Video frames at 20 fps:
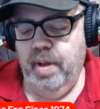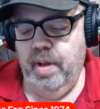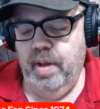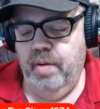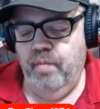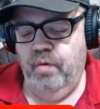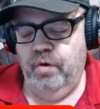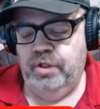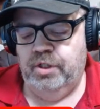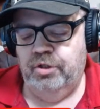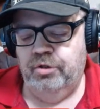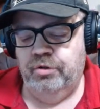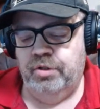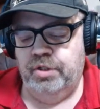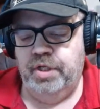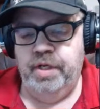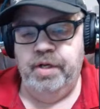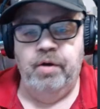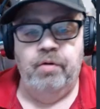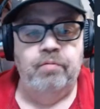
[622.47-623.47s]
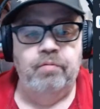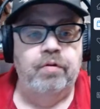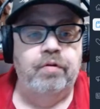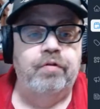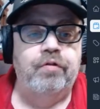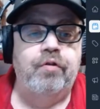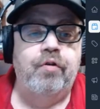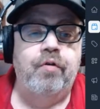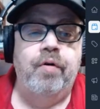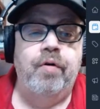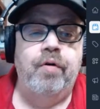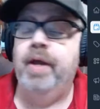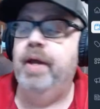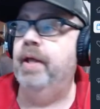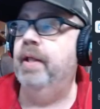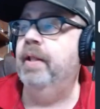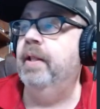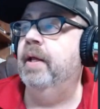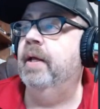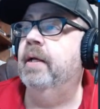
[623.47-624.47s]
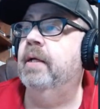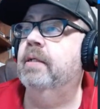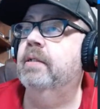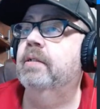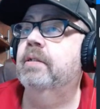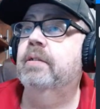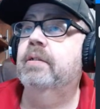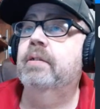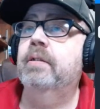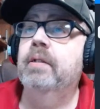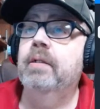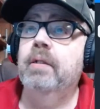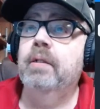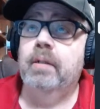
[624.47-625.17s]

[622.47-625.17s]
What you see on the screen is